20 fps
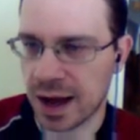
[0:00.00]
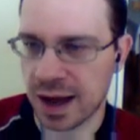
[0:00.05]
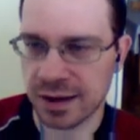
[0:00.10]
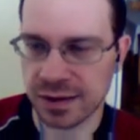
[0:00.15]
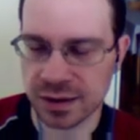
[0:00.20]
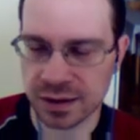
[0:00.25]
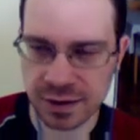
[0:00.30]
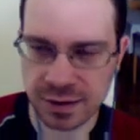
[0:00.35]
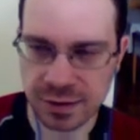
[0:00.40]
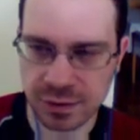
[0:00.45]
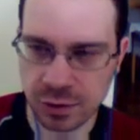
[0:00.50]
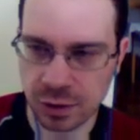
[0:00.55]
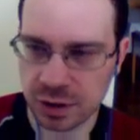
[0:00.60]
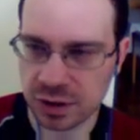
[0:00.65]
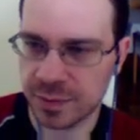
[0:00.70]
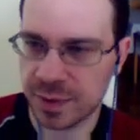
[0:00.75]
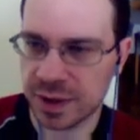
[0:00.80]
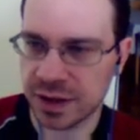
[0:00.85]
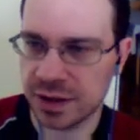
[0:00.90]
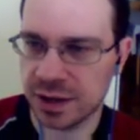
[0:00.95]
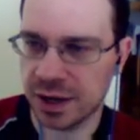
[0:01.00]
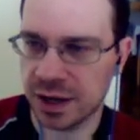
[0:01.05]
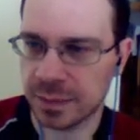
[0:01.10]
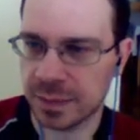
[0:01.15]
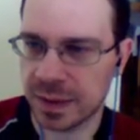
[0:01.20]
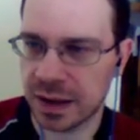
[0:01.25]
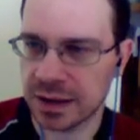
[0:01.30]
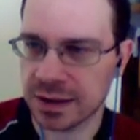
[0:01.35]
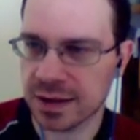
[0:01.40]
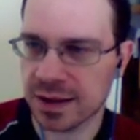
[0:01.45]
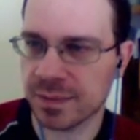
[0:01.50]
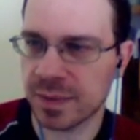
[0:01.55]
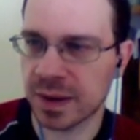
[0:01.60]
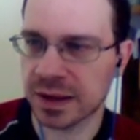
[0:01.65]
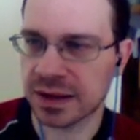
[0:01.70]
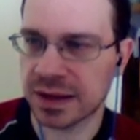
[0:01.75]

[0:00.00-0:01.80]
I restore the material balance,